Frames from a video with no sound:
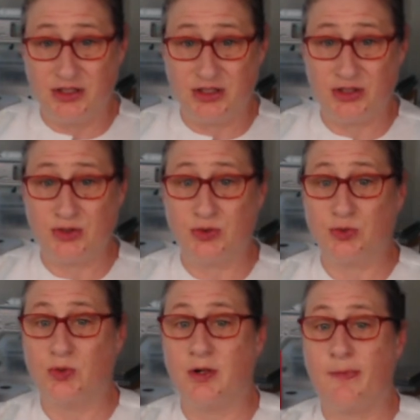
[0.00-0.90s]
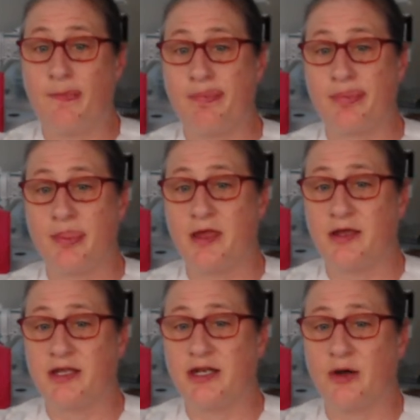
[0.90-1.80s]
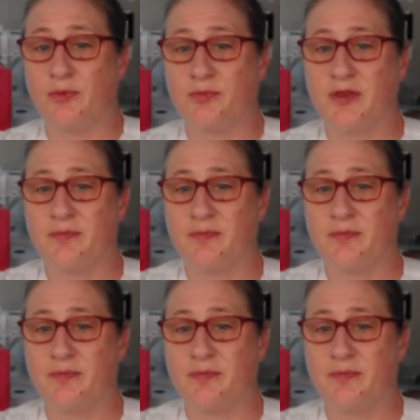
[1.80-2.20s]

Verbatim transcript: to, you know,